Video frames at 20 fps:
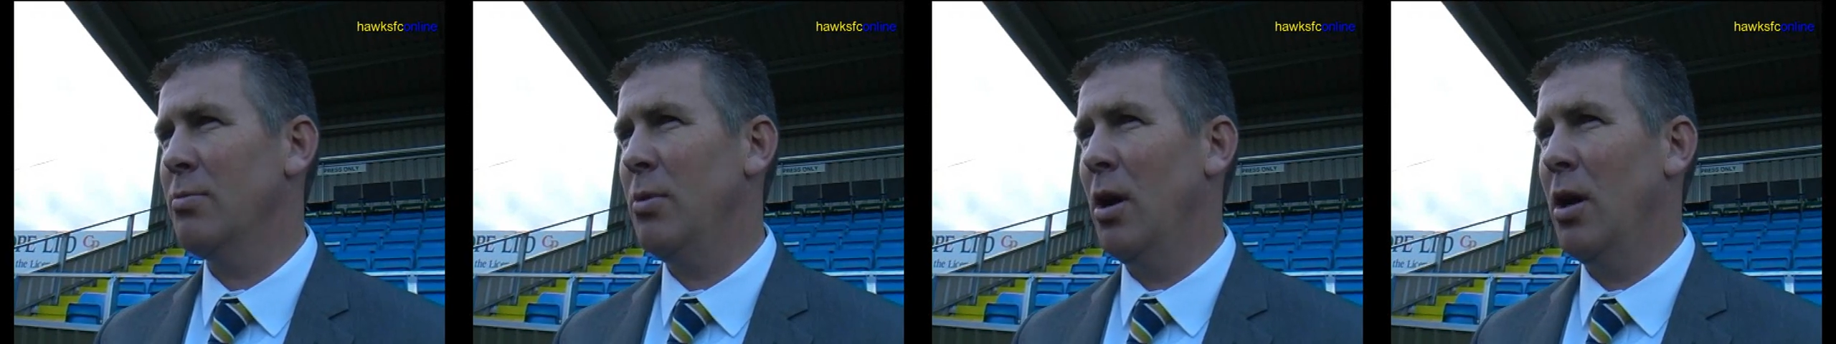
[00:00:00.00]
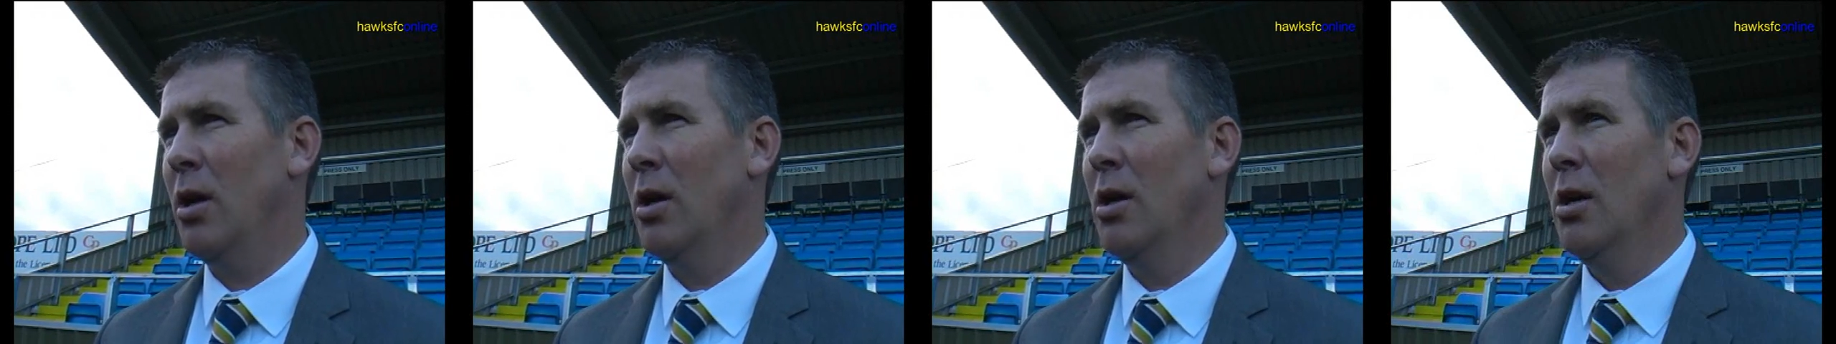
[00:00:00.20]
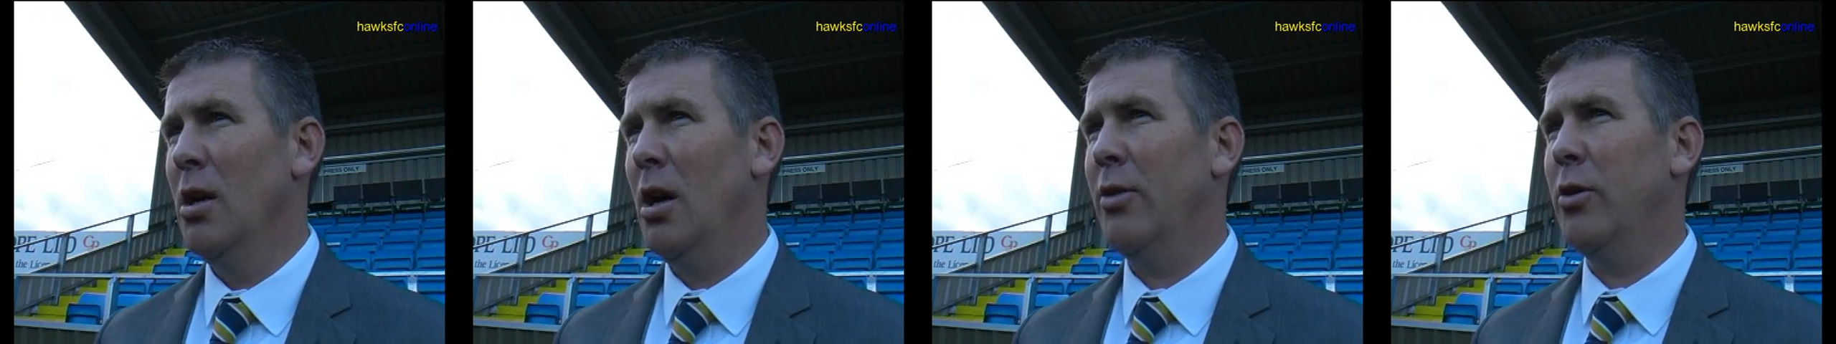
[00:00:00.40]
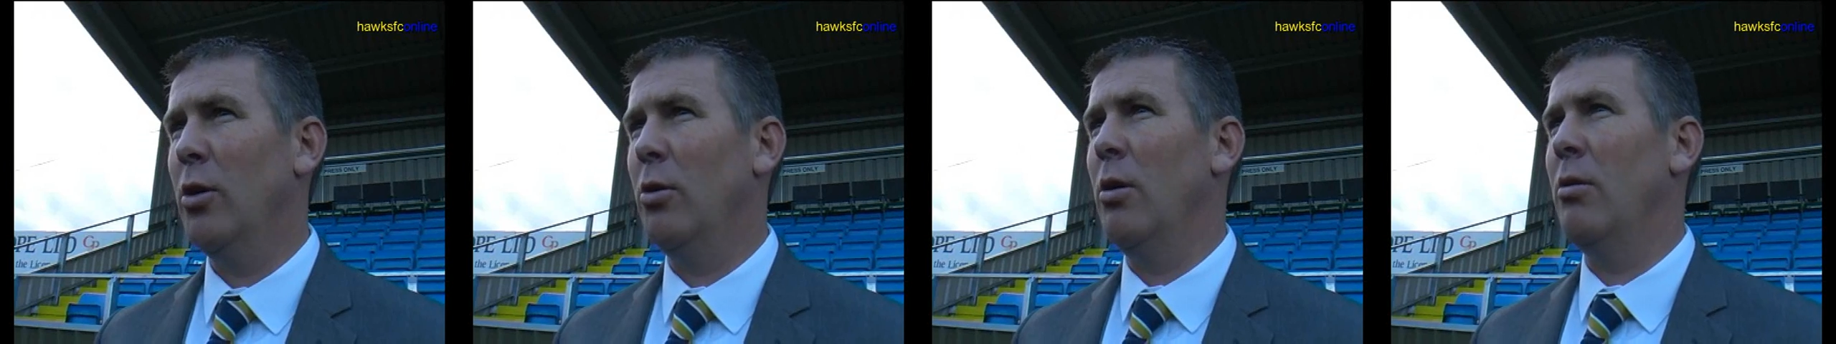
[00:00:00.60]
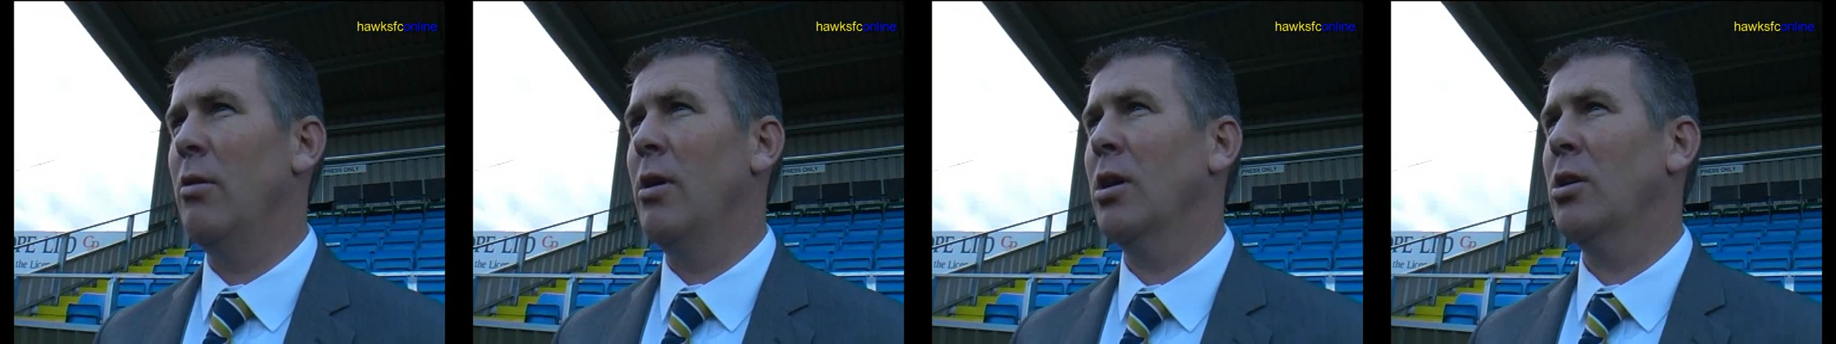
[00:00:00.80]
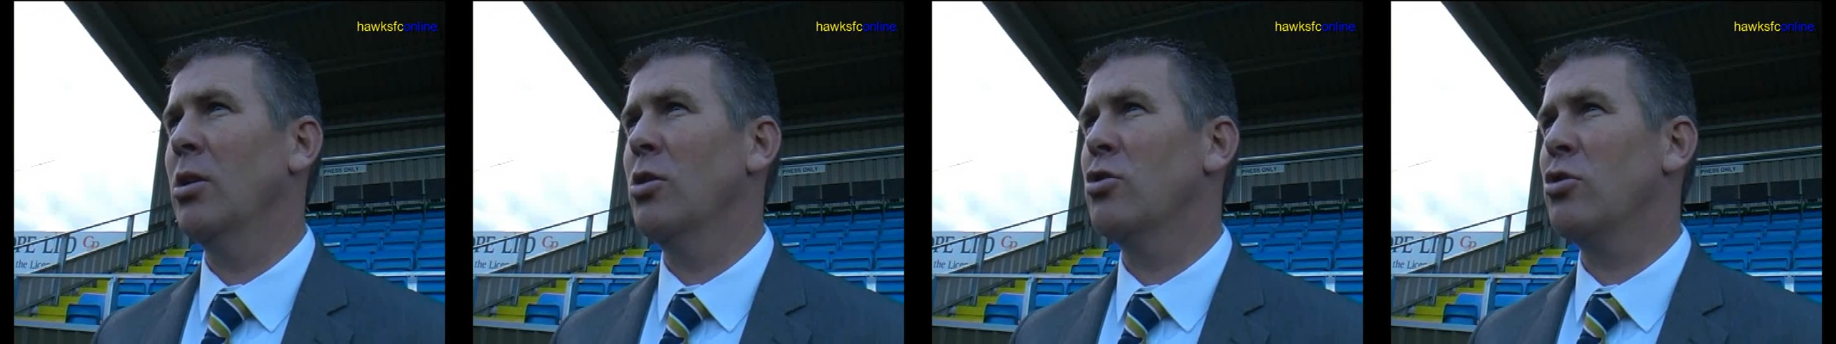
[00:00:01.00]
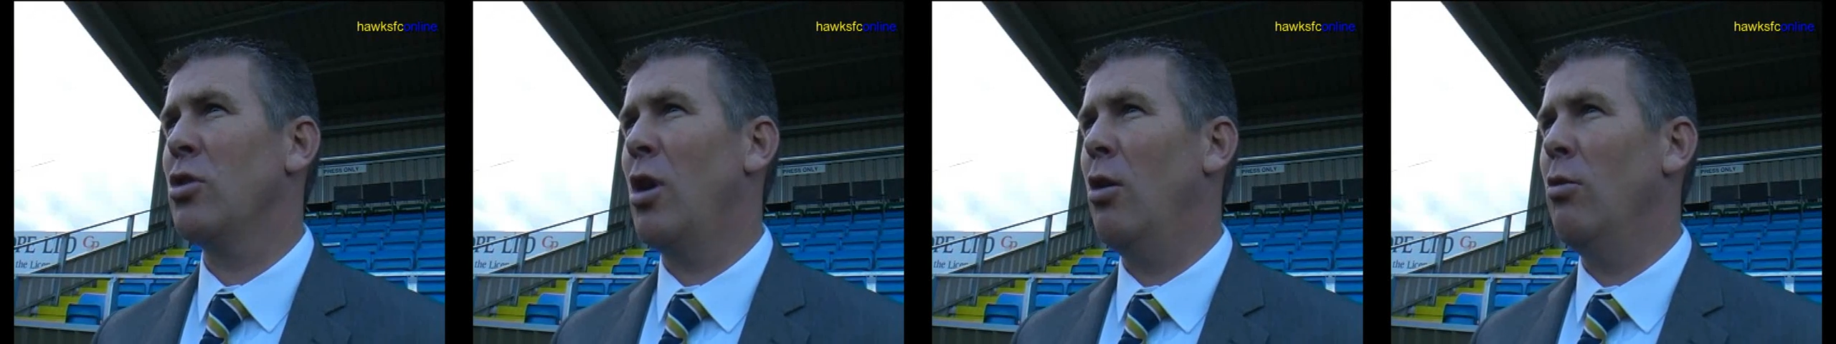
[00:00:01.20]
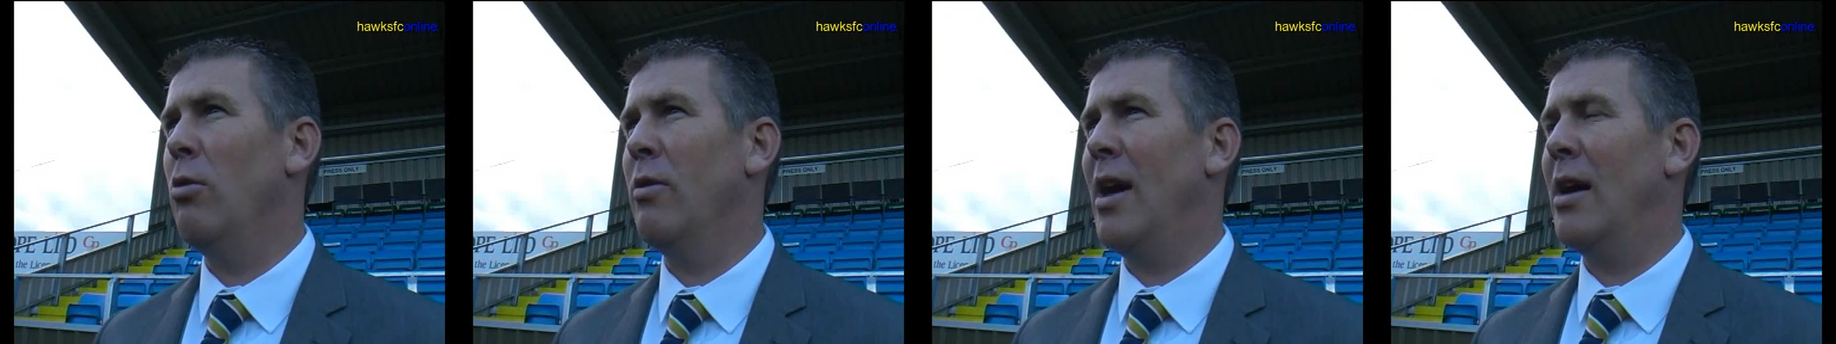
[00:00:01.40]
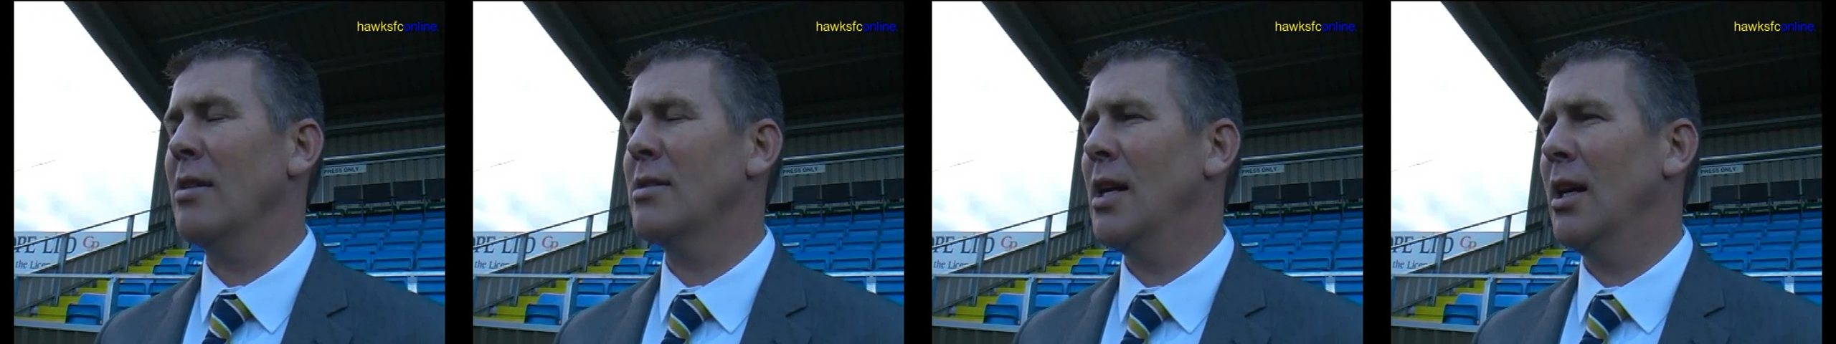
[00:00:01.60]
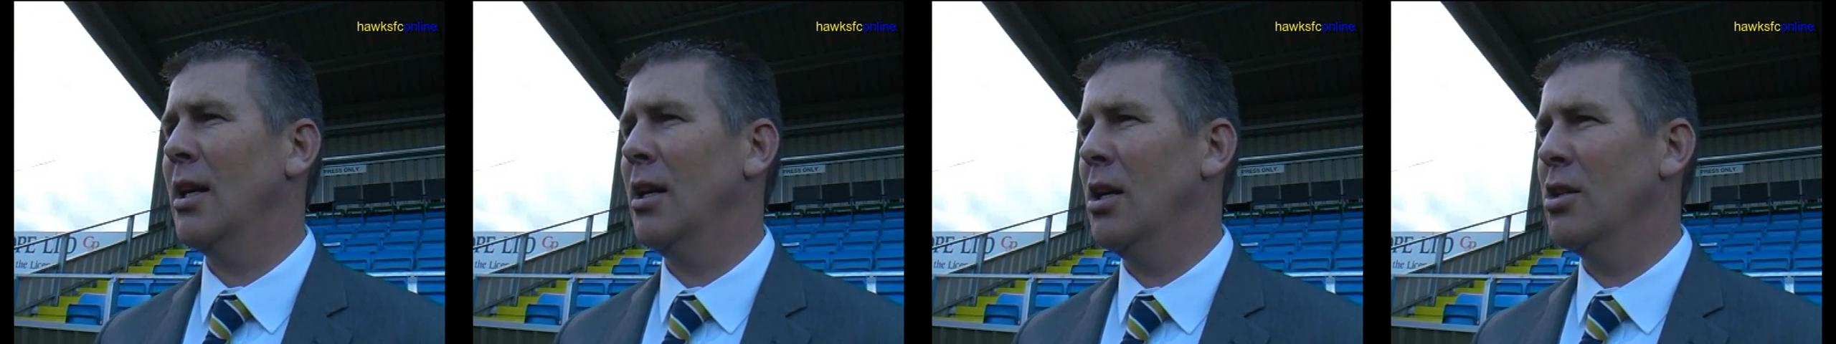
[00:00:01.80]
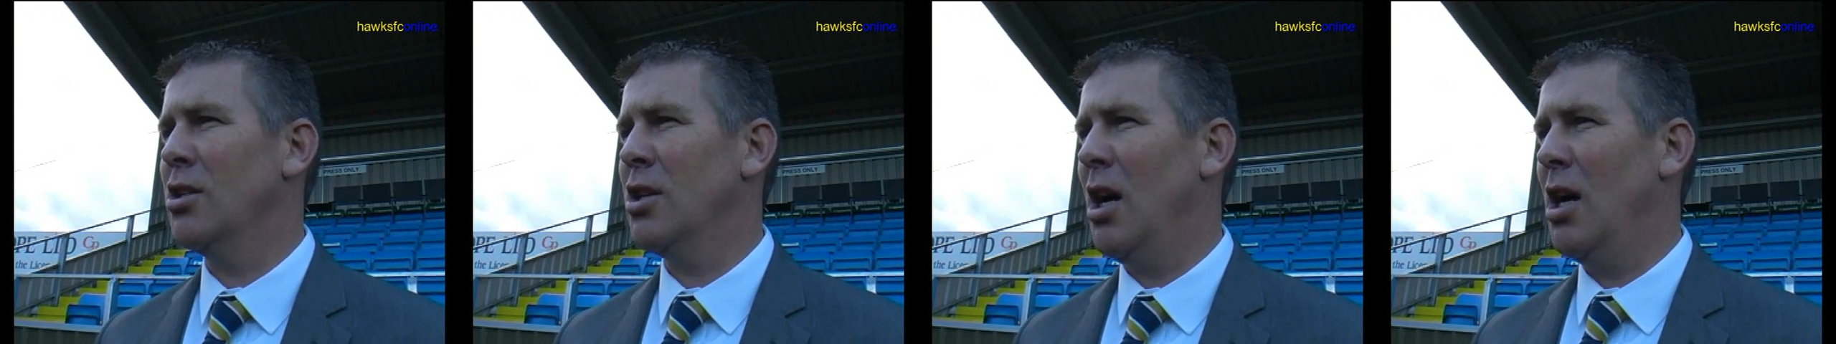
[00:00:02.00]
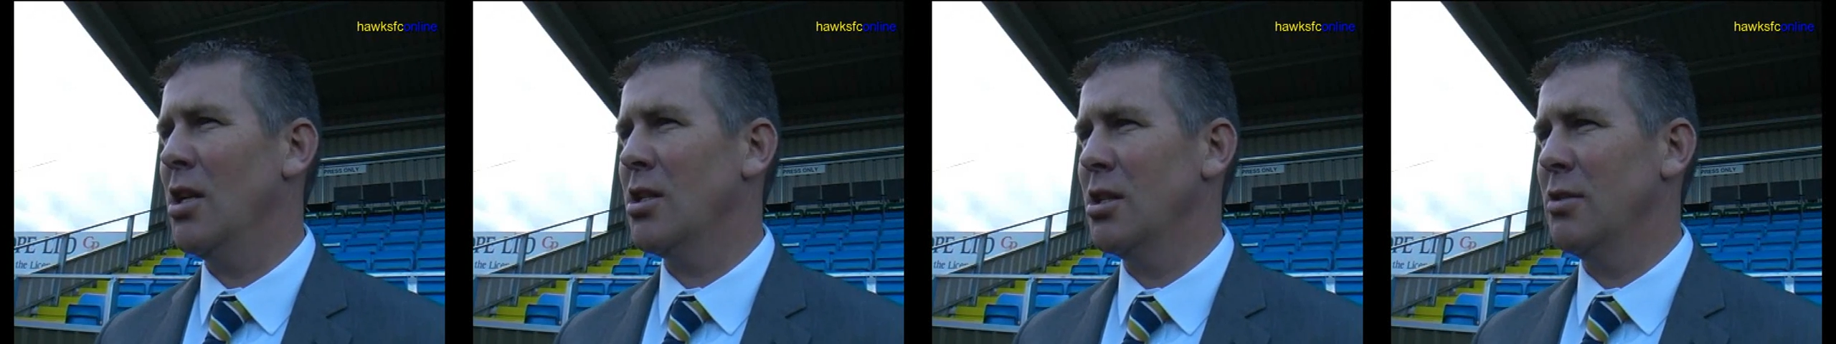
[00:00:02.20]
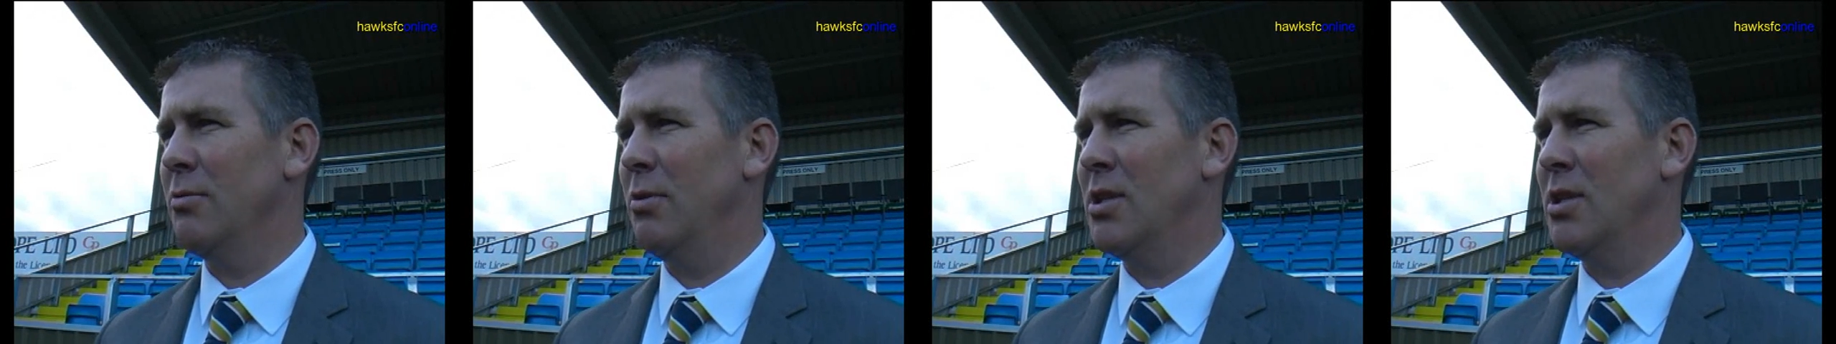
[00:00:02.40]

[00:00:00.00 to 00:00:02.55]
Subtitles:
but I thought we were in control without taking our chances.